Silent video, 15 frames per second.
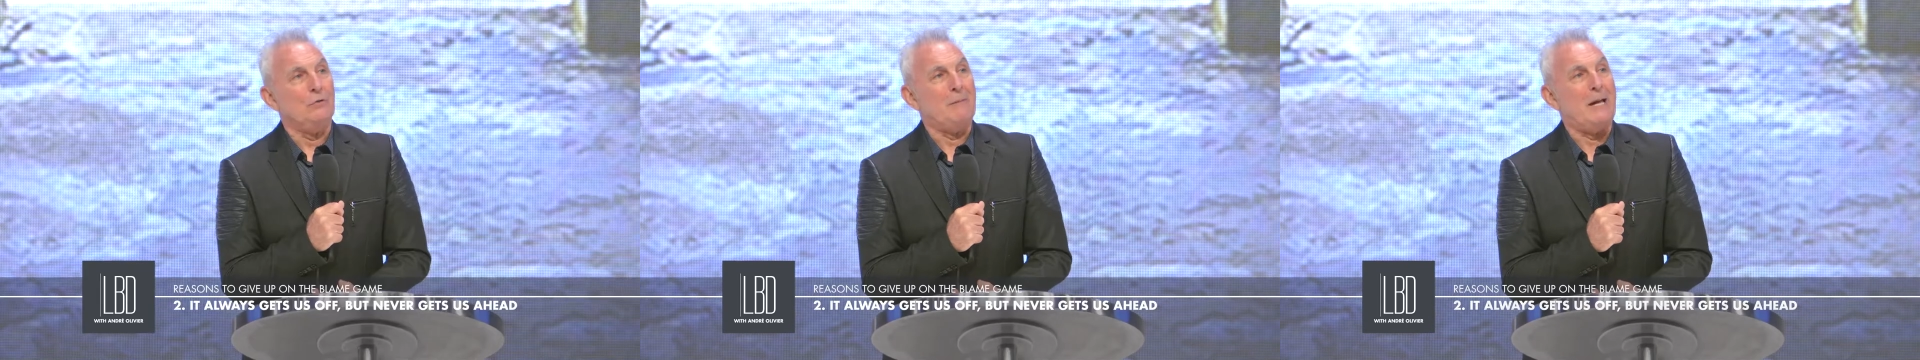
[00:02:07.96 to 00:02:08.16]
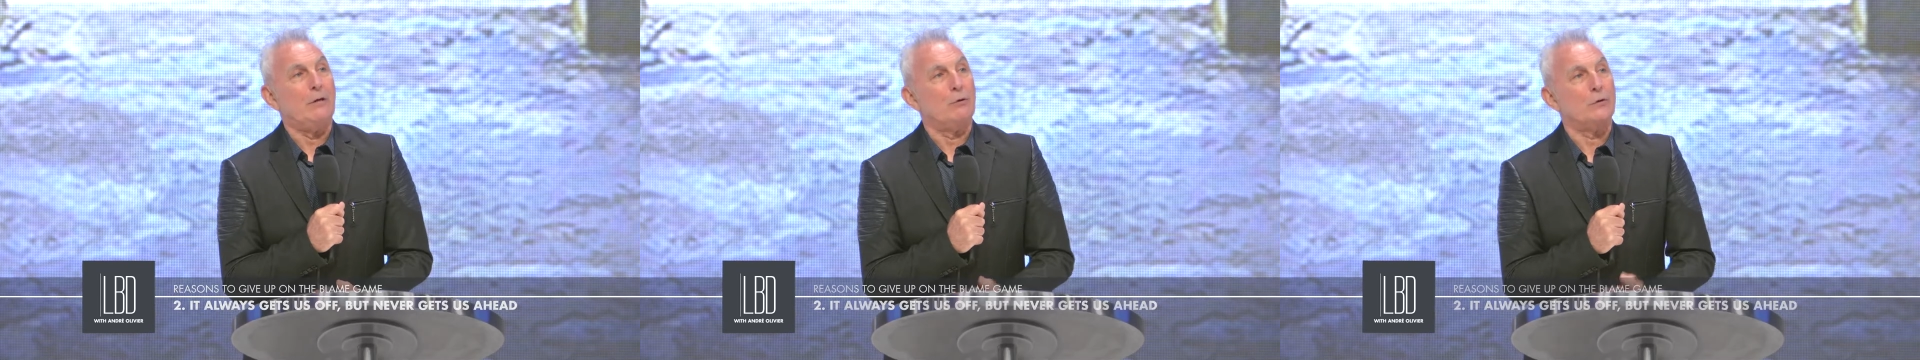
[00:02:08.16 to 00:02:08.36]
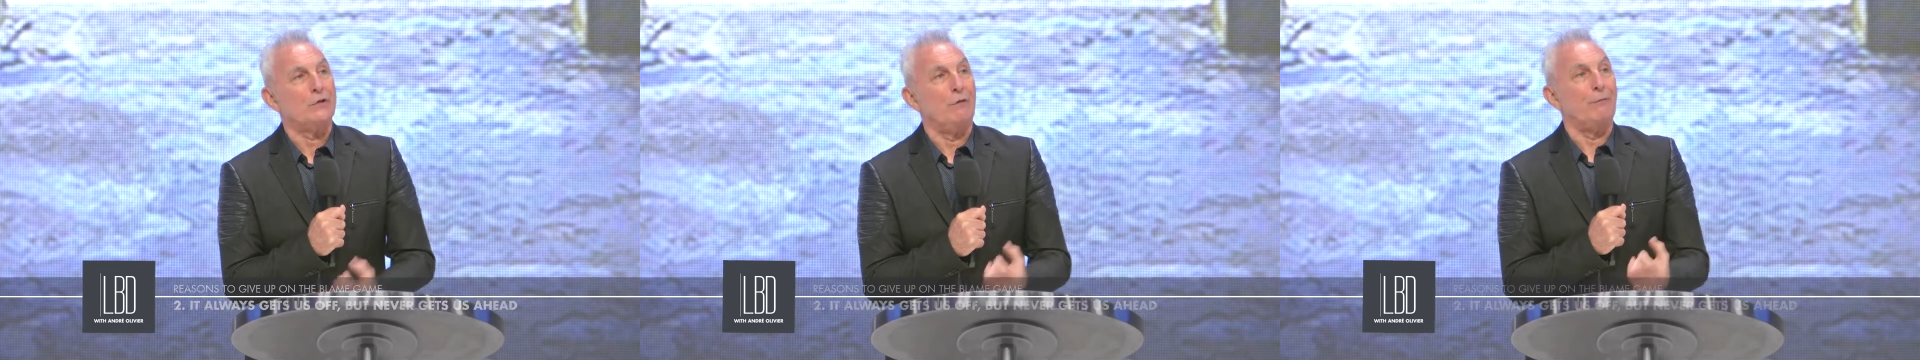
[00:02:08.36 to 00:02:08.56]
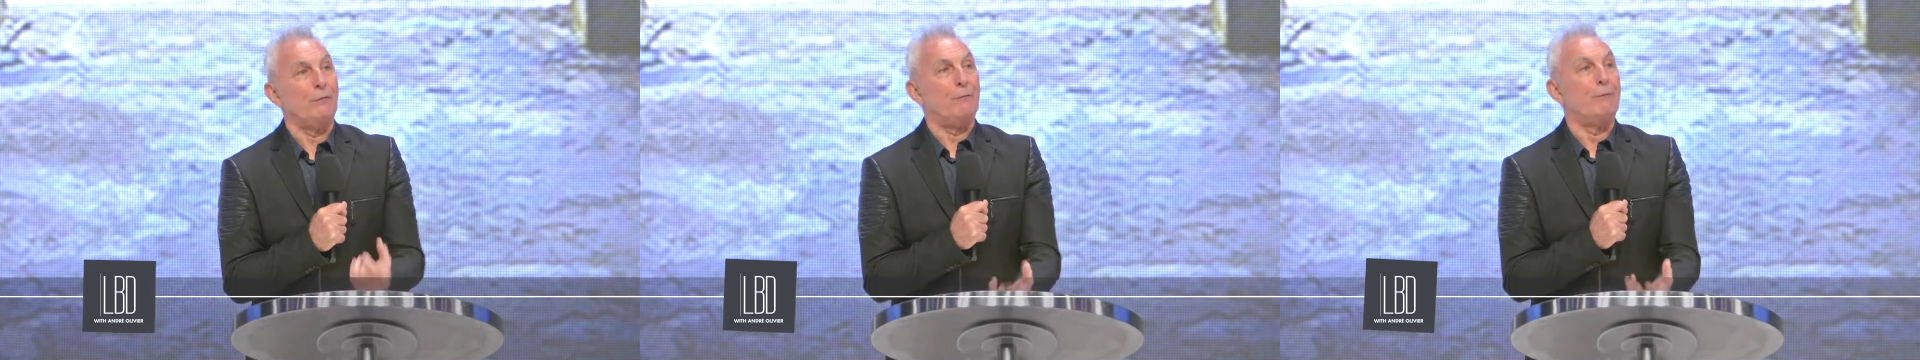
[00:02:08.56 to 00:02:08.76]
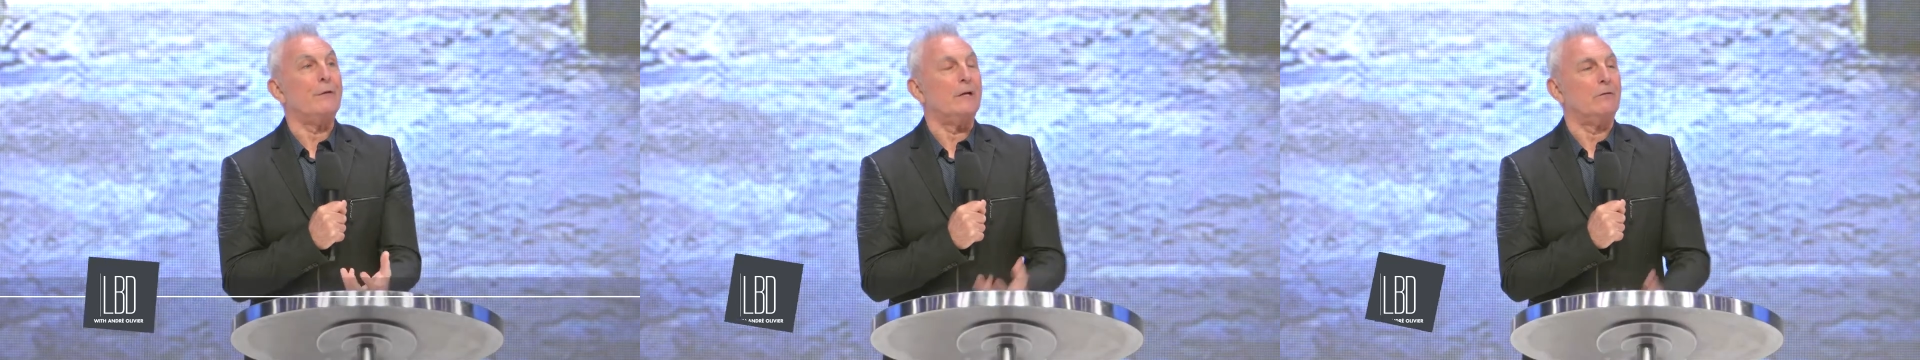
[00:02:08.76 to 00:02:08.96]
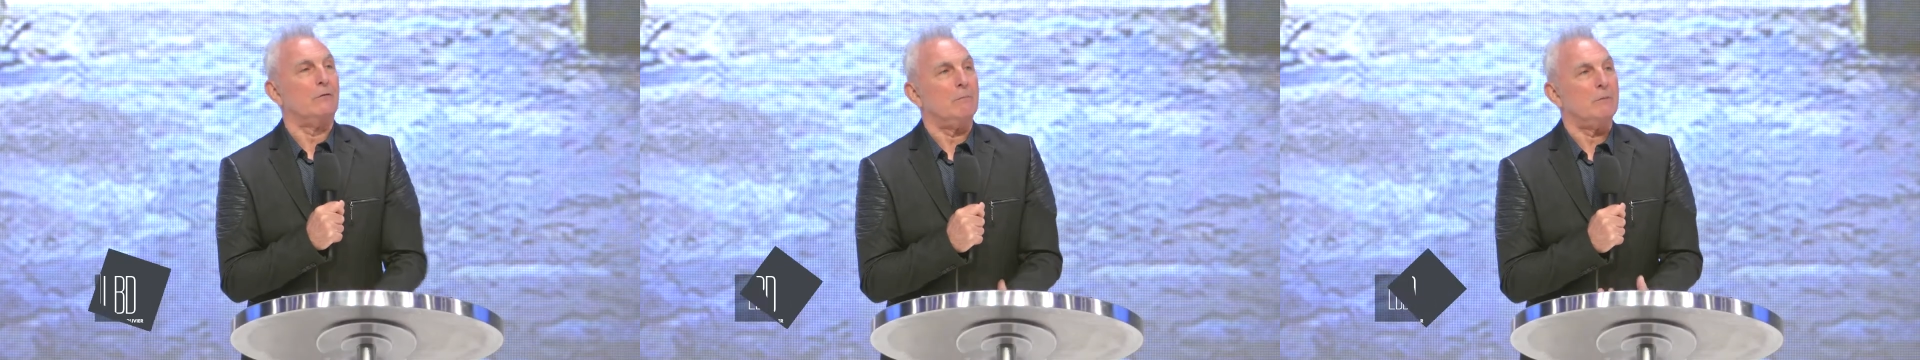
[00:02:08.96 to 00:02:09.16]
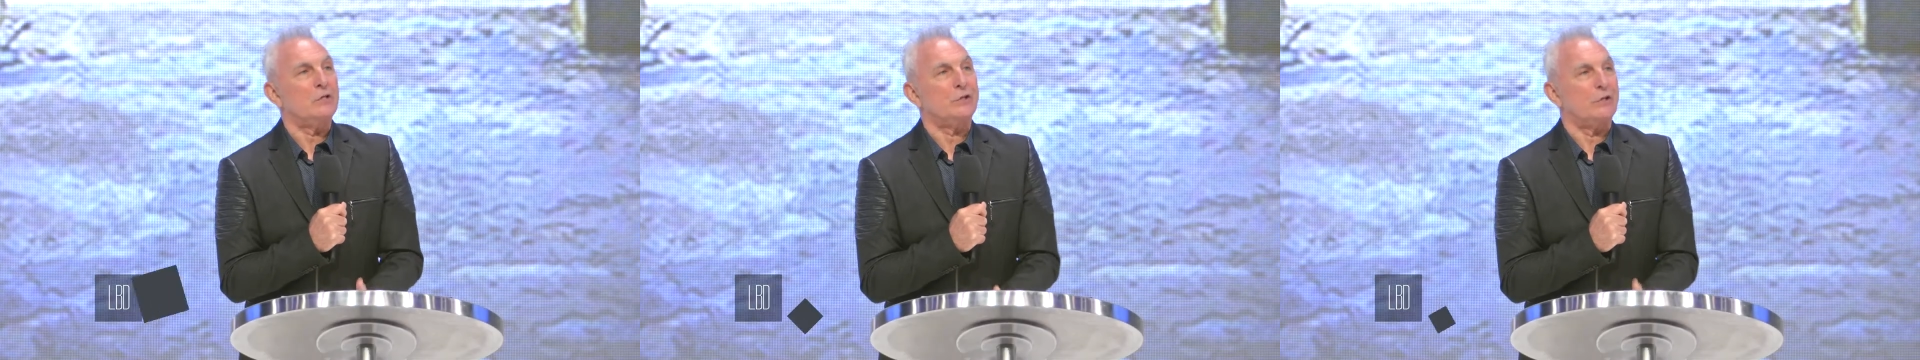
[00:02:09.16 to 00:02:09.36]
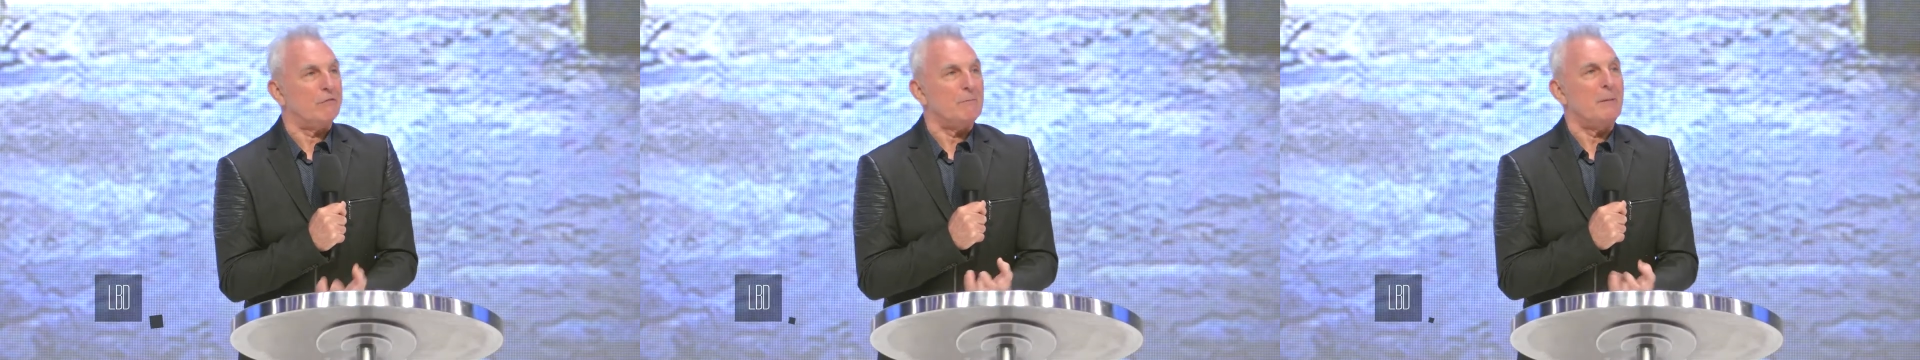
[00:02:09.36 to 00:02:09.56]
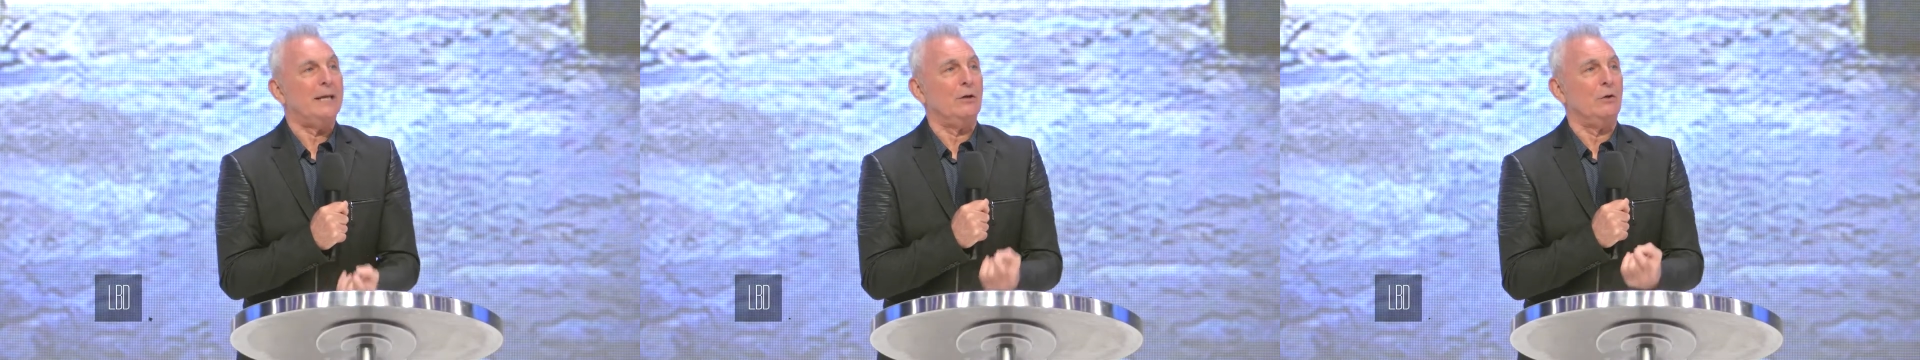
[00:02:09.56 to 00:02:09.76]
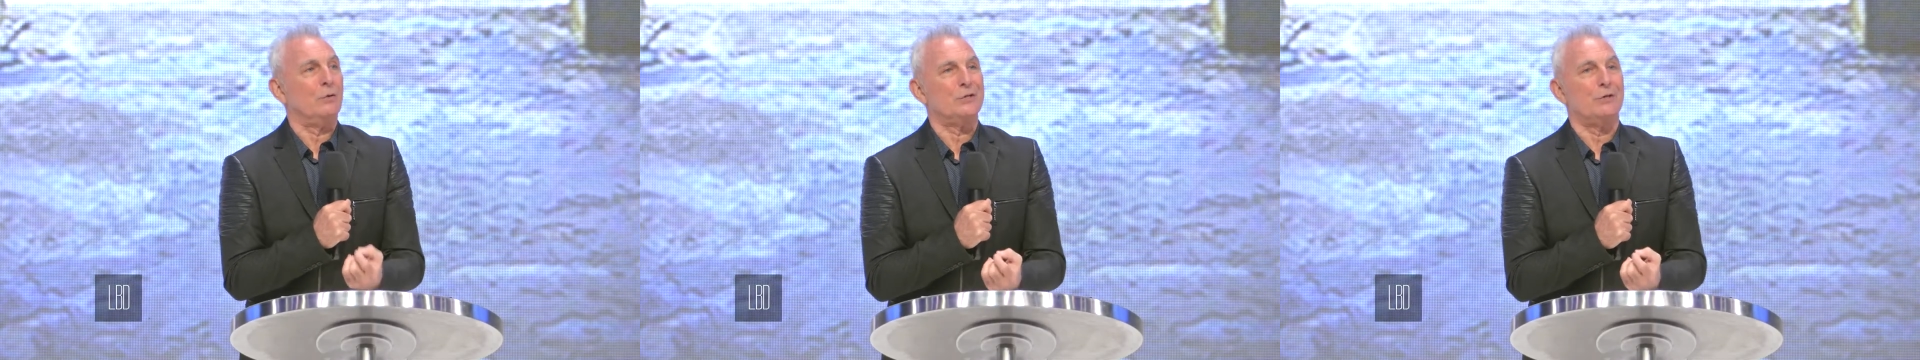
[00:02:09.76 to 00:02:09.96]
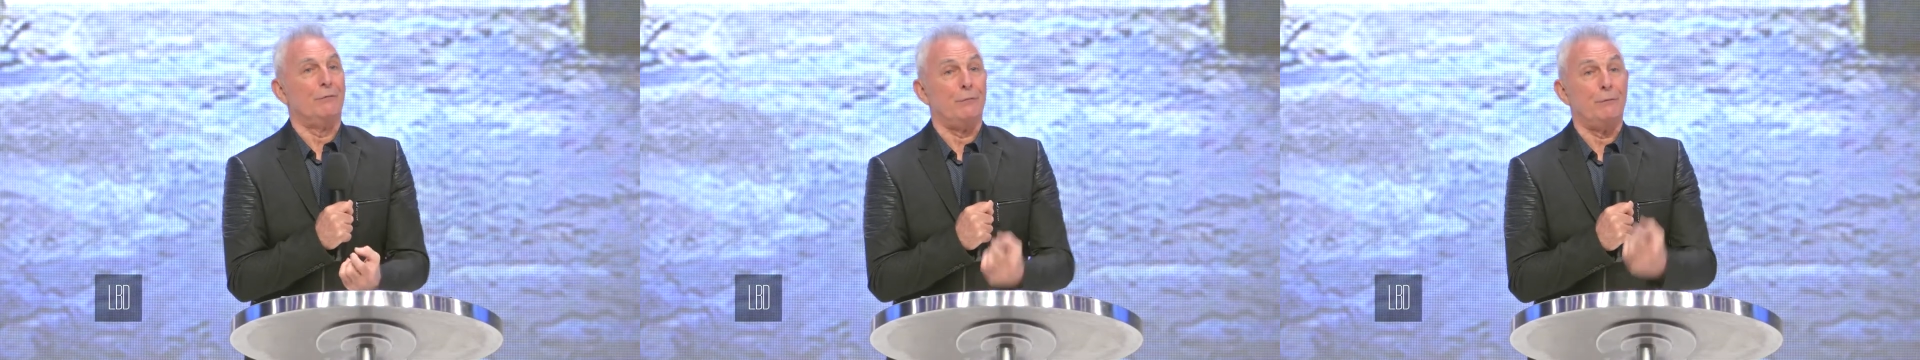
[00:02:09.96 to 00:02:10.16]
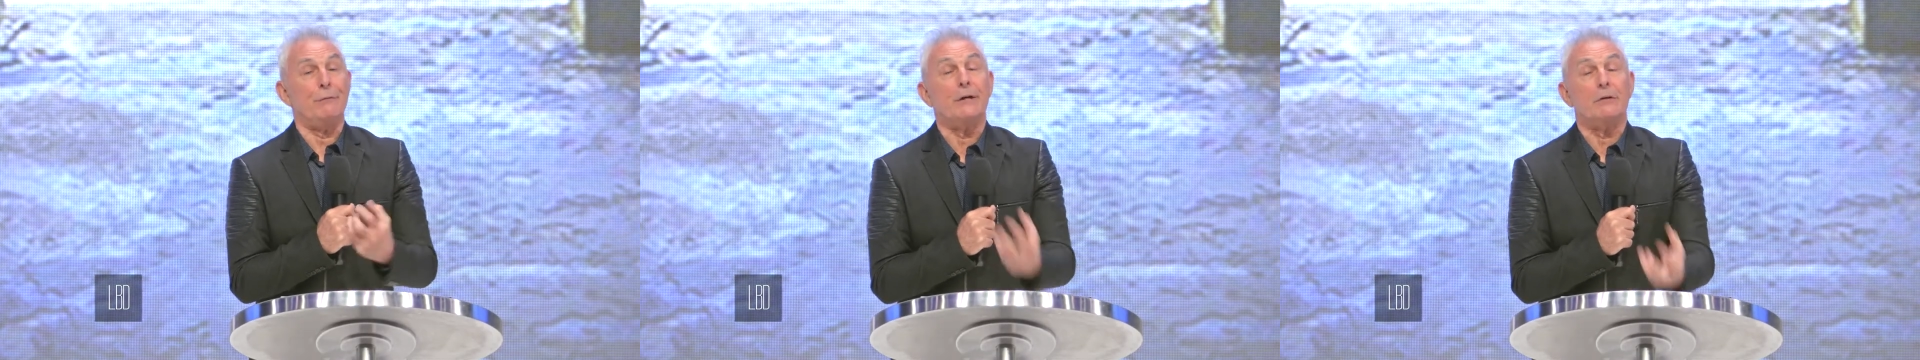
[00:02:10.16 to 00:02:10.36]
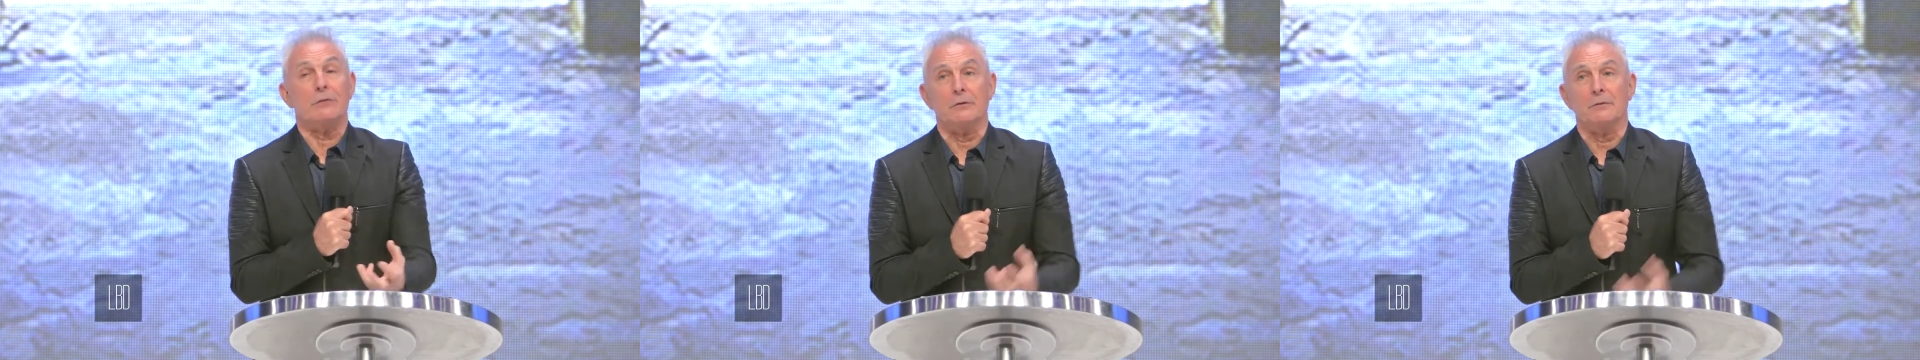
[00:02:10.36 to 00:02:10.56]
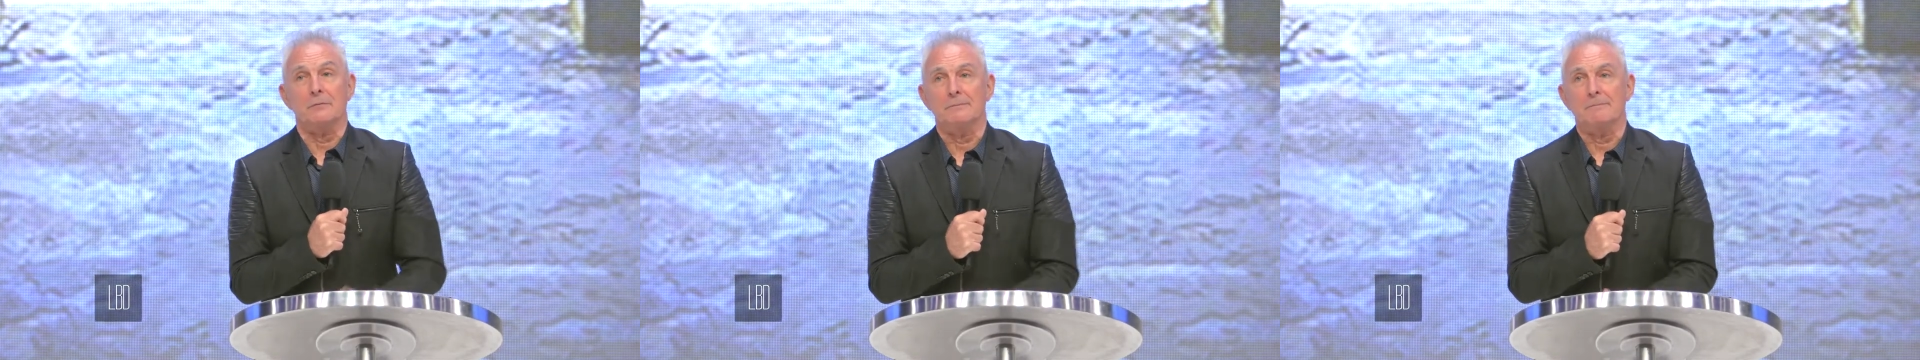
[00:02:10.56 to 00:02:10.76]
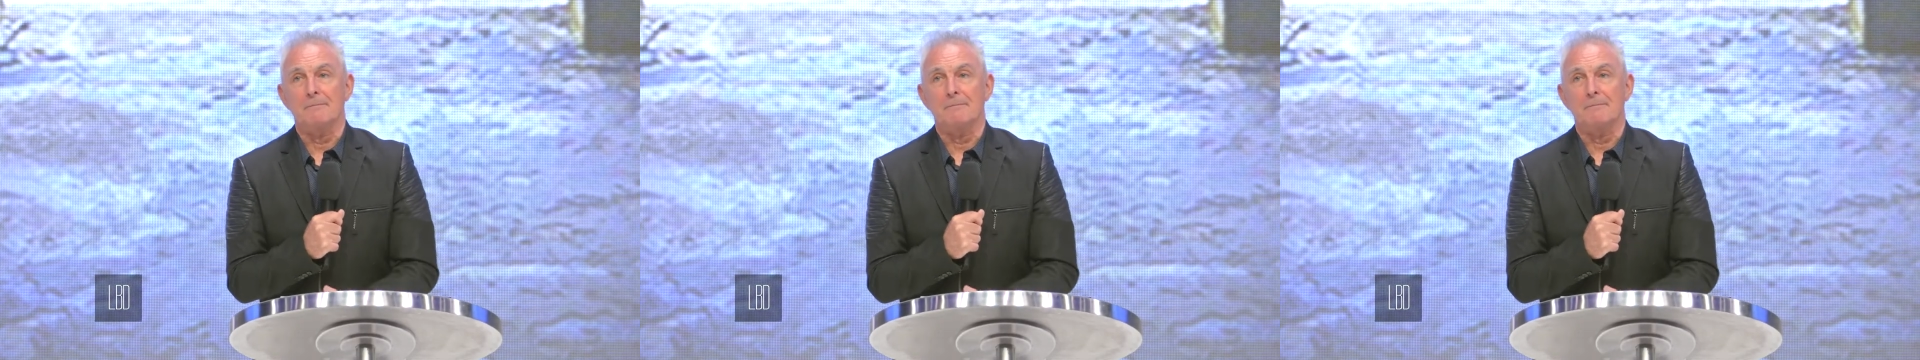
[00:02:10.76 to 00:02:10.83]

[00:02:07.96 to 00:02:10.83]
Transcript: make yourself the victim instead of making yourself the victor.